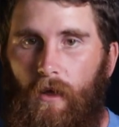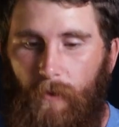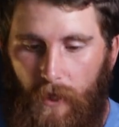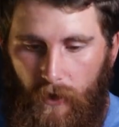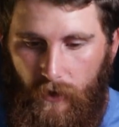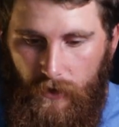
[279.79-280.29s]

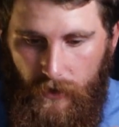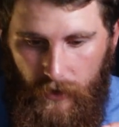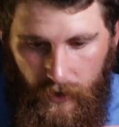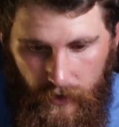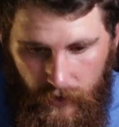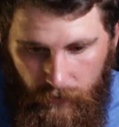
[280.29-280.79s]
because
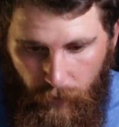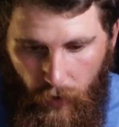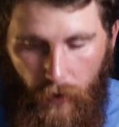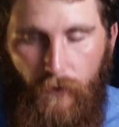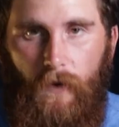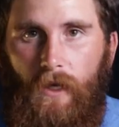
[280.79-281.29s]
this is
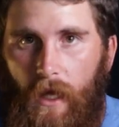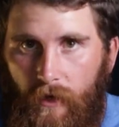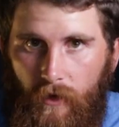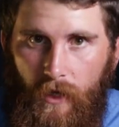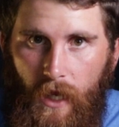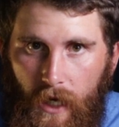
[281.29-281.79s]
perfect,
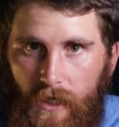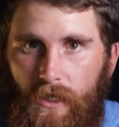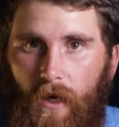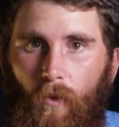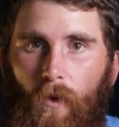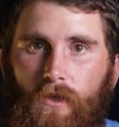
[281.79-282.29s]
and the
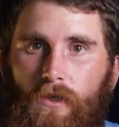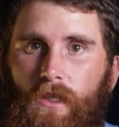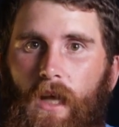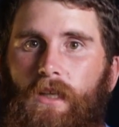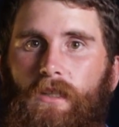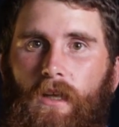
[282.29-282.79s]
yellowtail want to
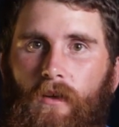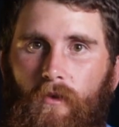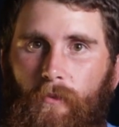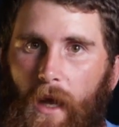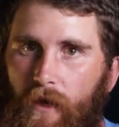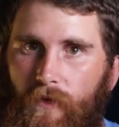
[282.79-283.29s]
chase that little
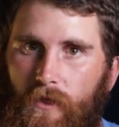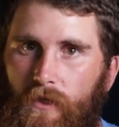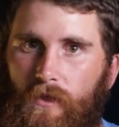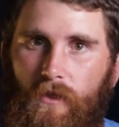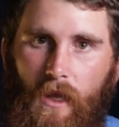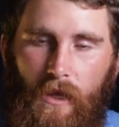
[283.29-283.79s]
bait
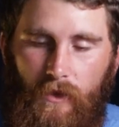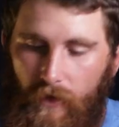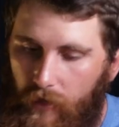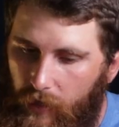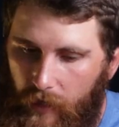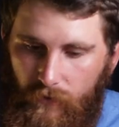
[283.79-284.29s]
fish,
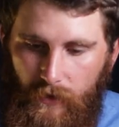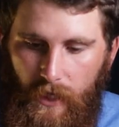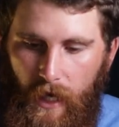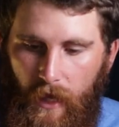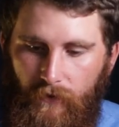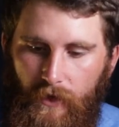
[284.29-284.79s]
and that's what
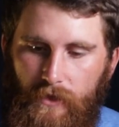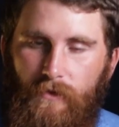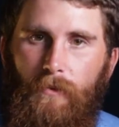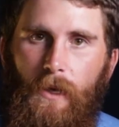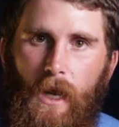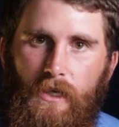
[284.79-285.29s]
they love as
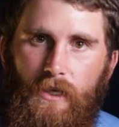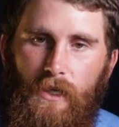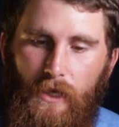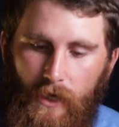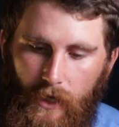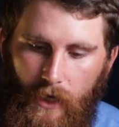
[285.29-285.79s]
a pelagic.